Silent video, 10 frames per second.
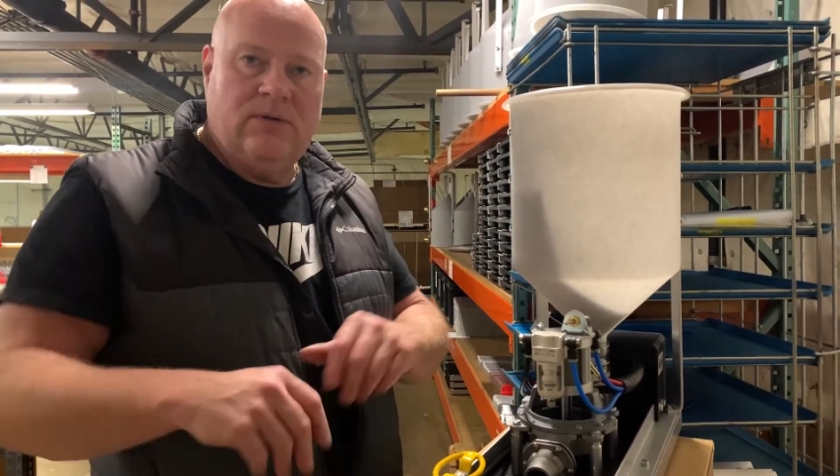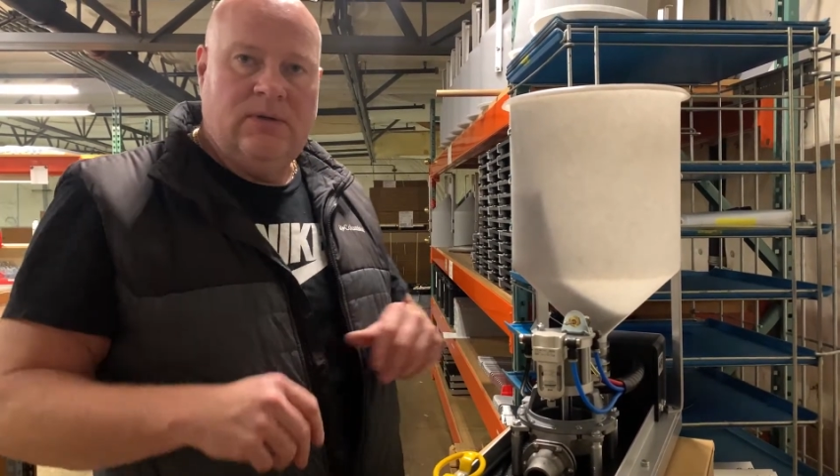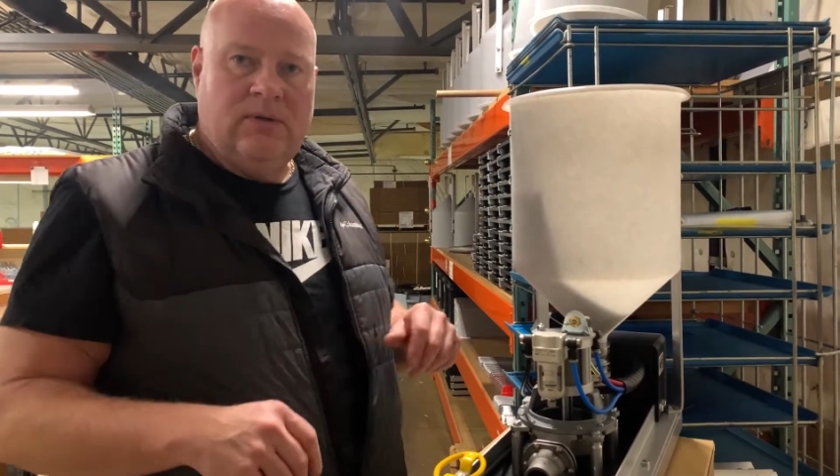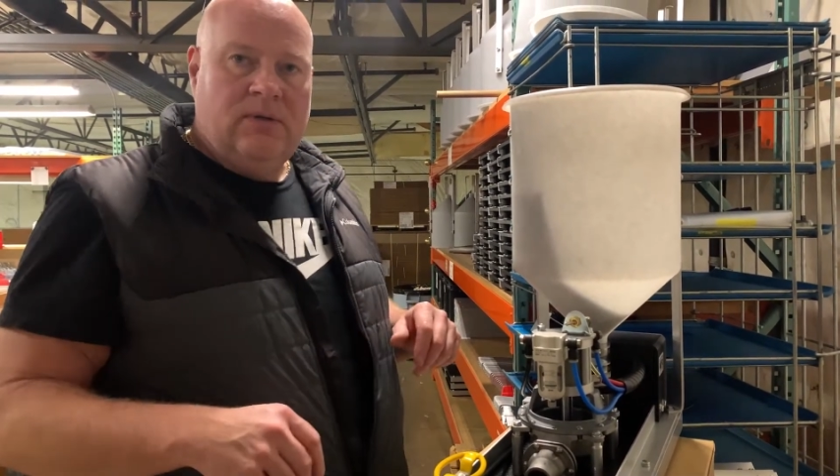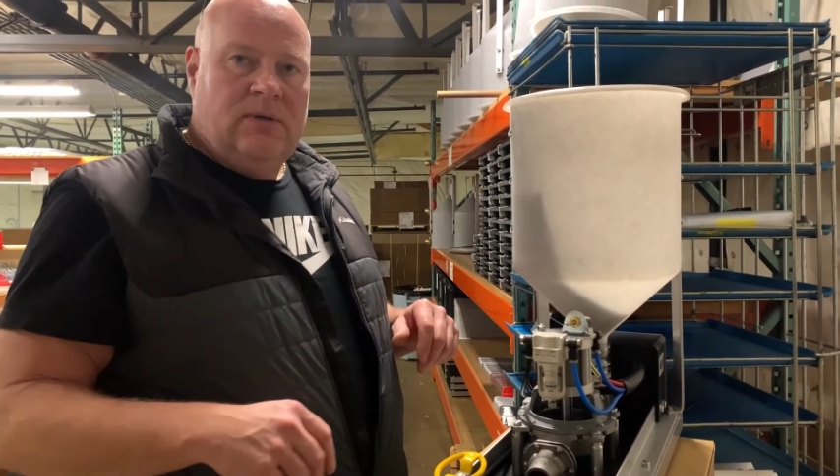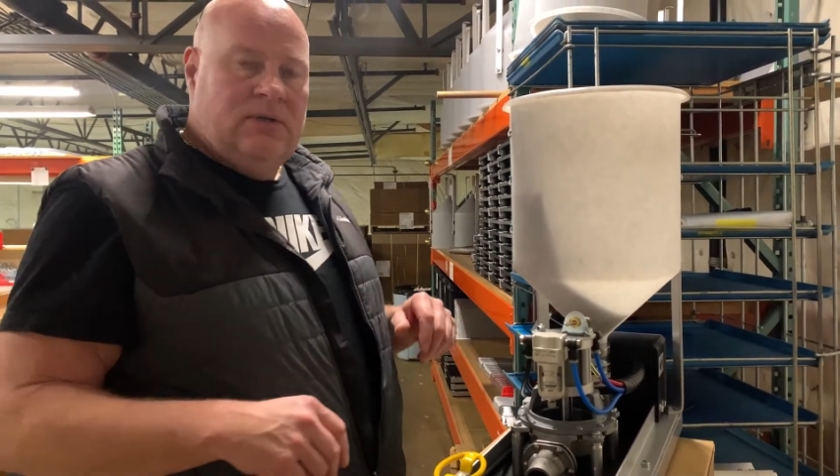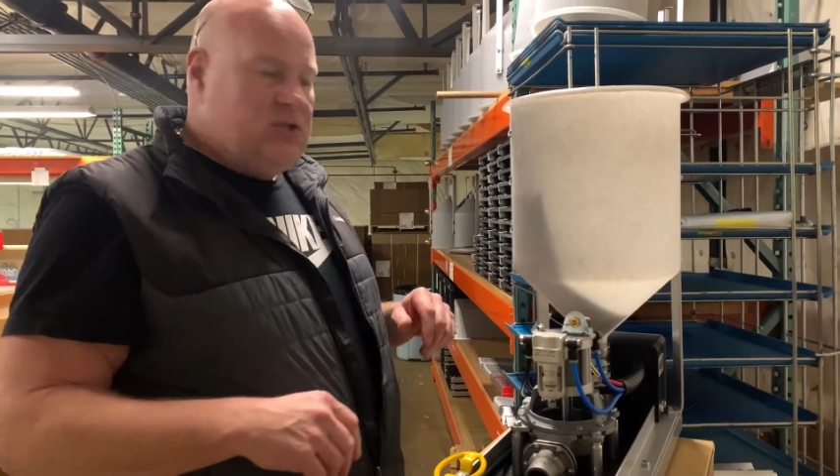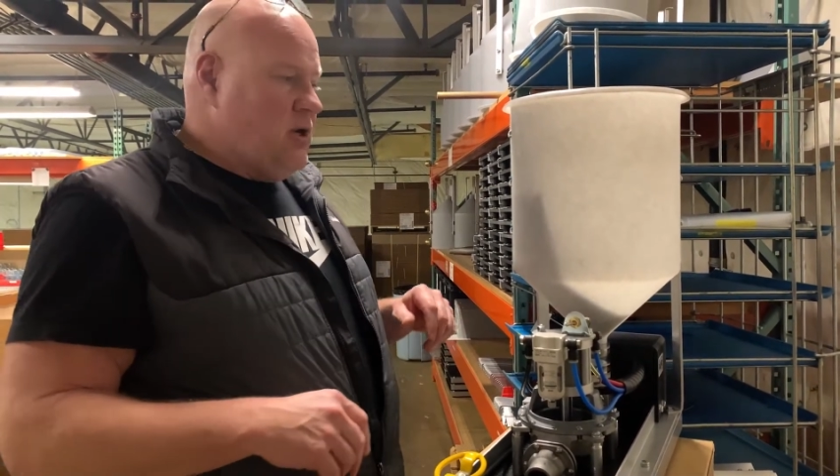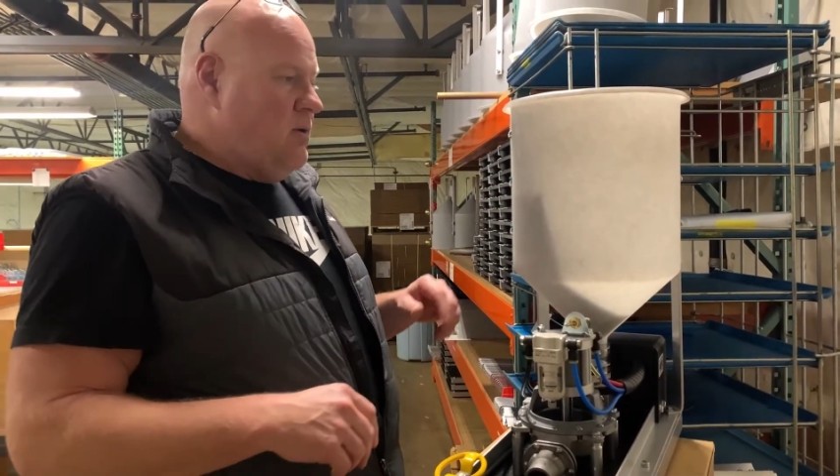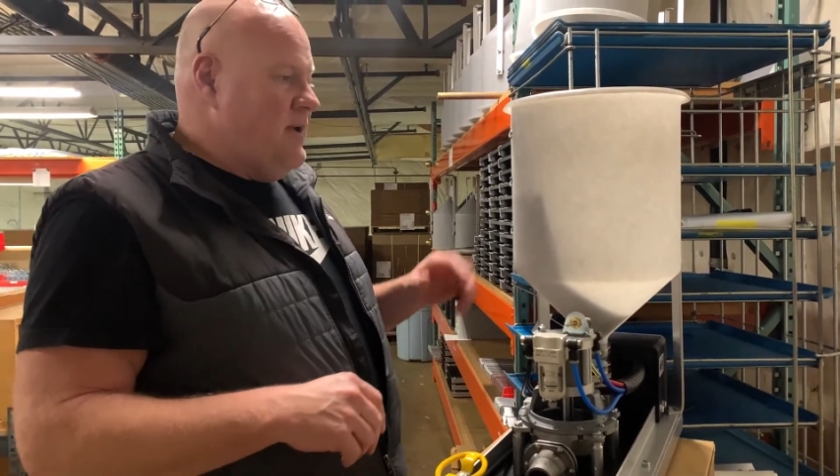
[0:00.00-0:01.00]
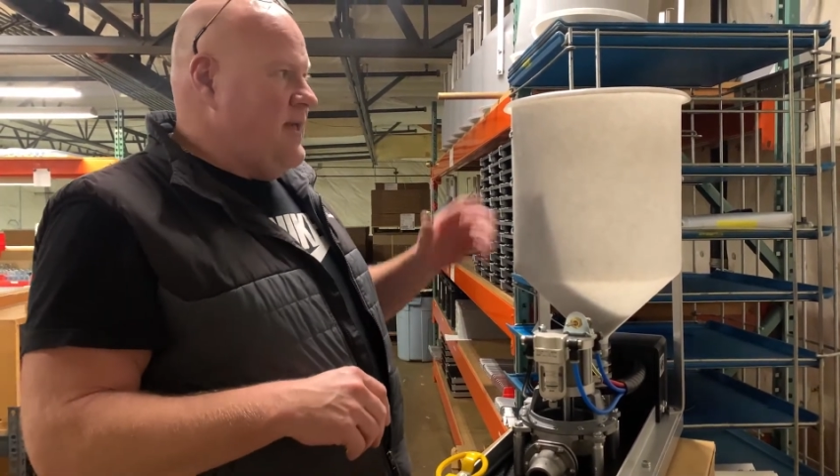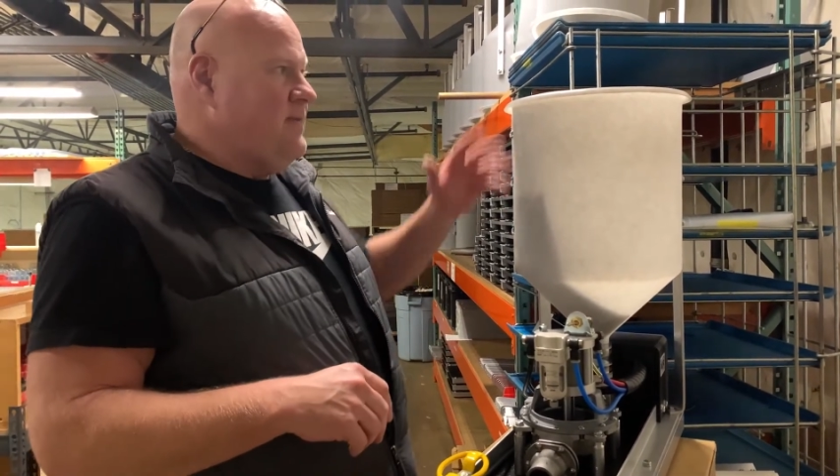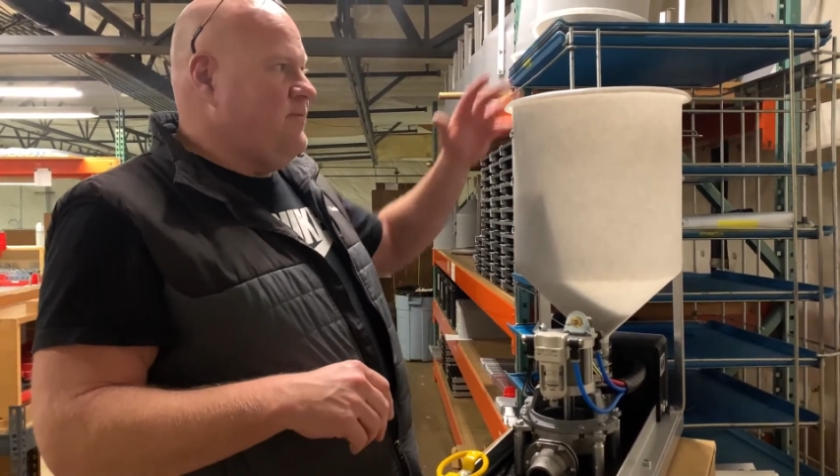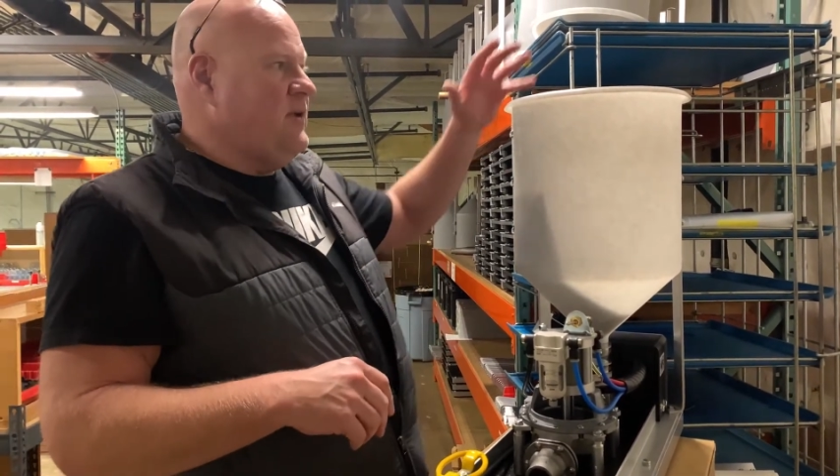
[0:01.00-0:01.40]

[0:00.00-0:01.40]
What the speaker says: So if